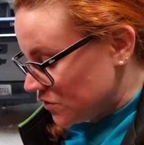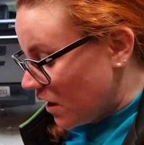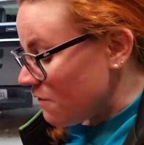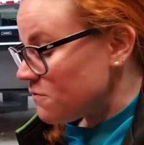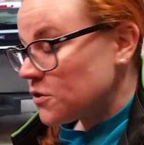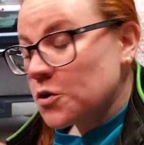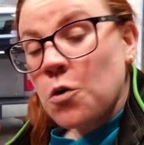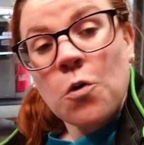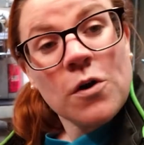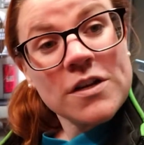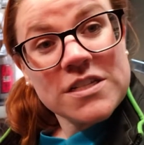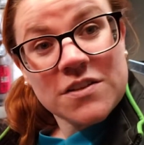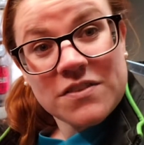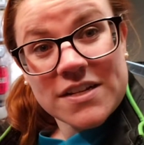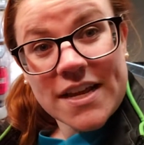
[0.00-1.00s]
over the course
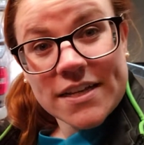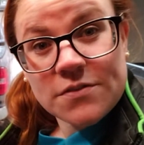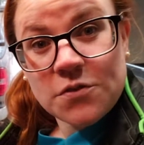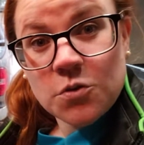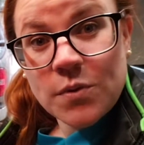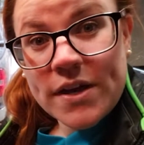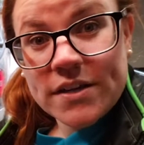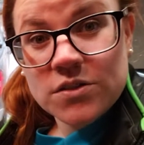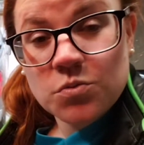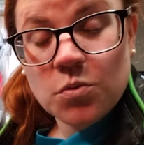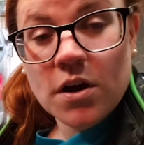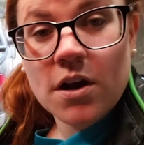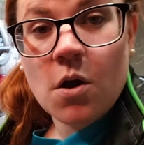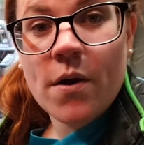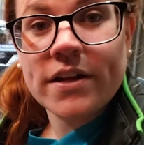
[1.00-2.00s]
of the next few weeks, we're
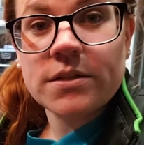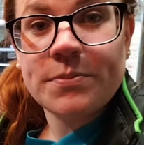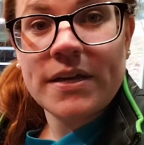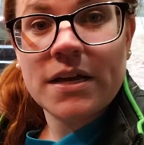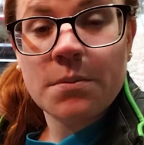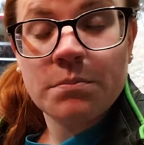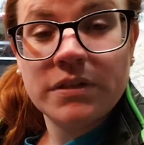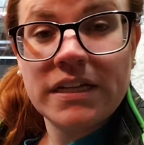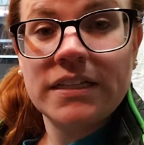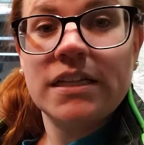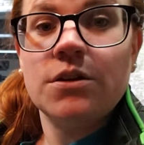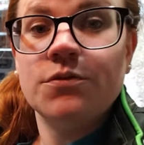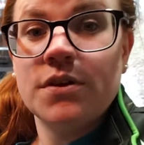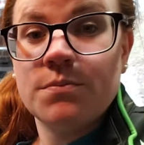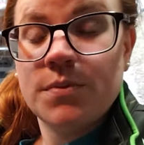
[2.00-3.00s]
going to be completely
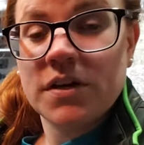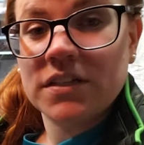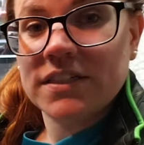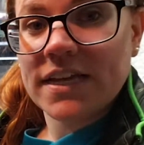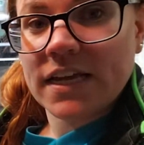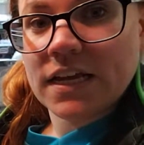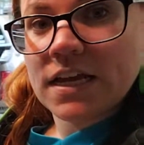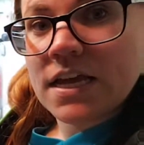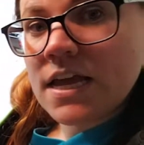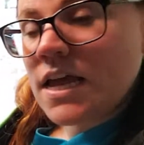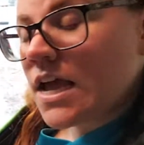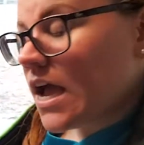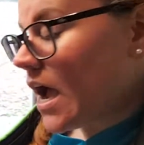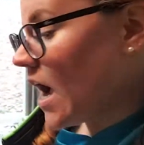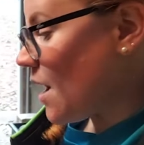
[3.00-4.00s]
rebuilding
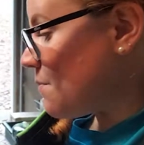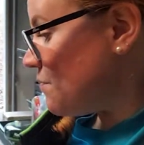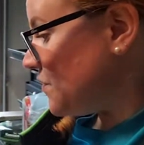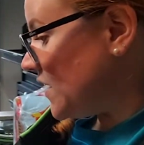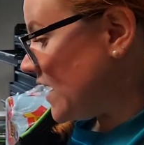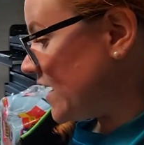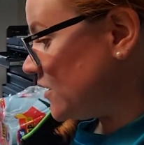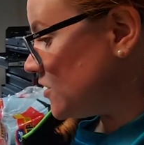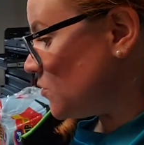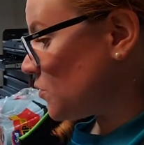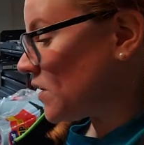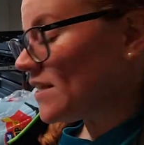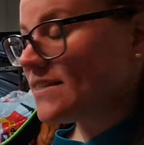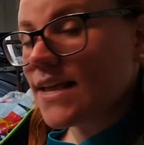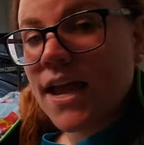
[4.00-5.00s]
the engine. We're
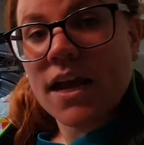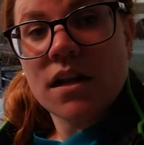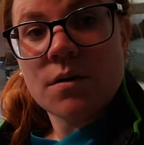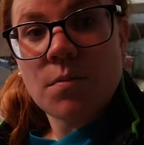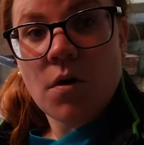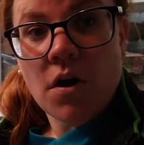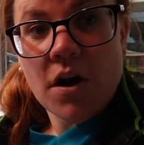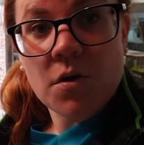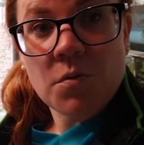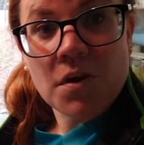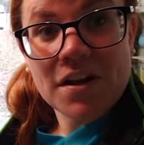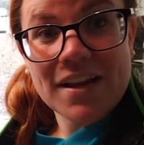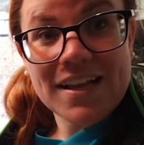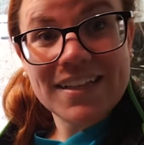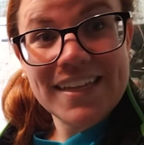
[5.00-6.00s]
going to take it apart, we're
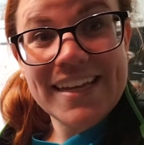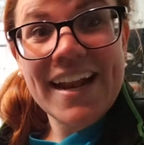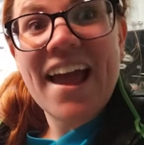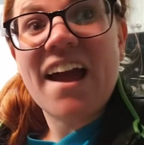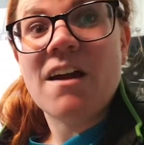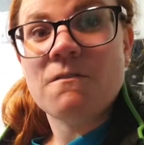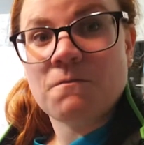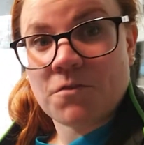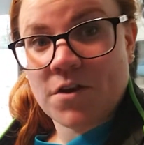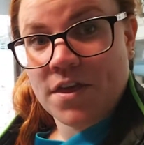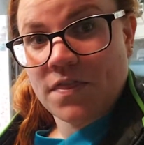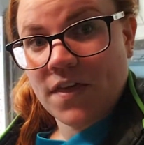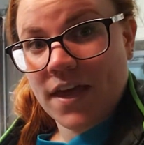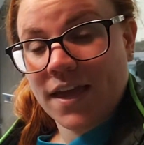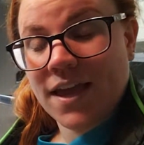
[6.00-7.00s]
going to clean
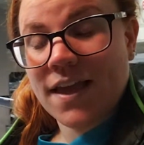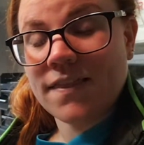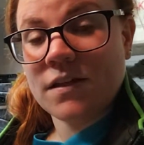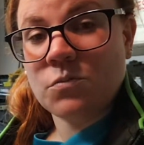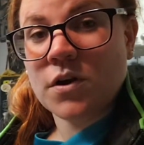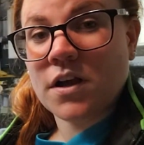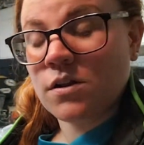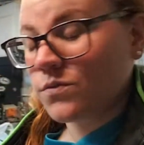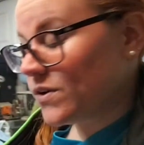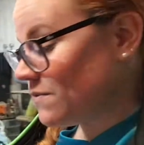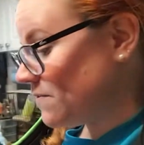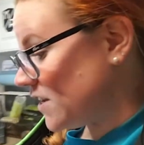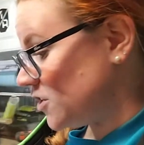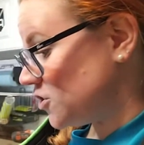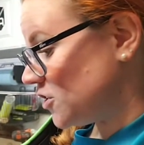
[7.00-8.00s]
everything, and then we're going to
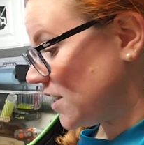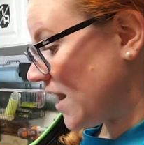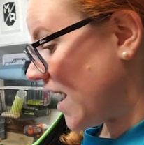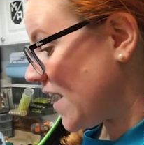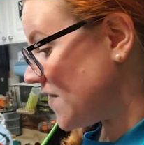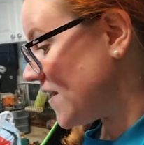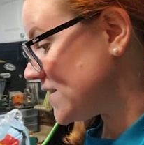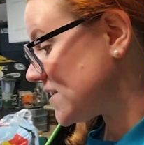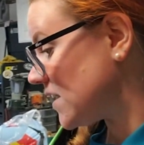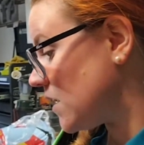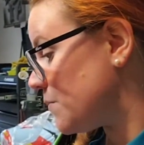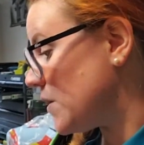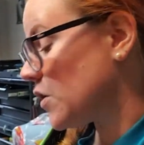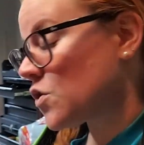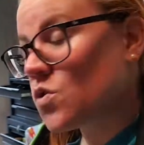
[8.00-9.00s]
refinish it, and that's going to
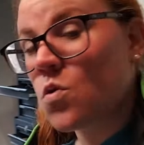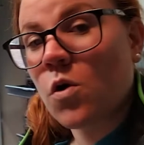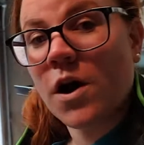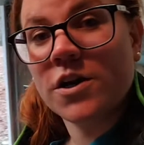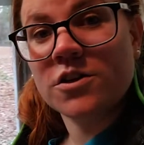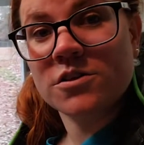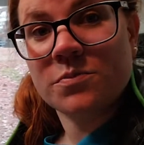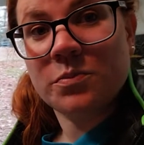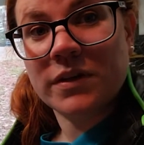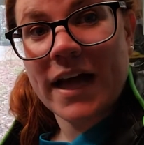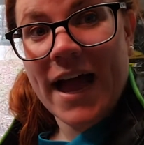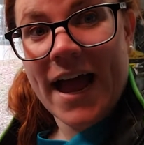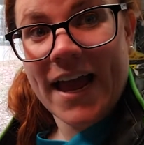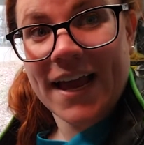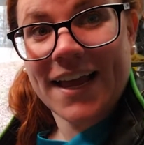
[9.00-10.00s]
be a gorgeous
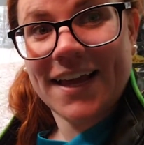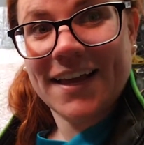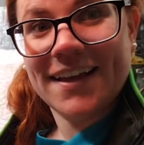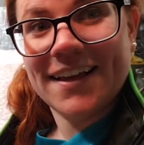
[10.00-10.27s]
black.